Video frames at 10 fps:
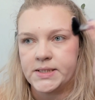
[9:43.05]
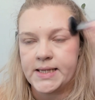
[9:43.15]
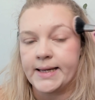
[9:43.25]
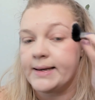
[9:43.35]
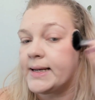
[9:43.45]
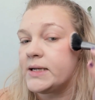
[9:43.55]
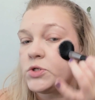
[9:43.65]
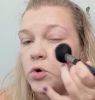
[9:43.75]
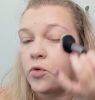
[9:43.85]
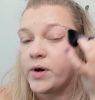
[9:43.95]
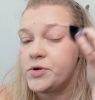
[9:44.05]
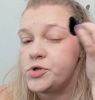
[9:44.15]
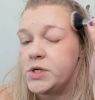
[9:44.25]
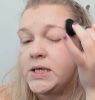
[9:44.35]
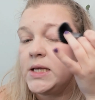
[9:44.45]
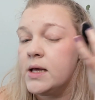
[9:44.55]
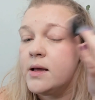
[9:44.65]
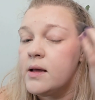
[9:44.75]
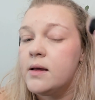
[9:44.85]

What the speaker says: It's like a nice orangey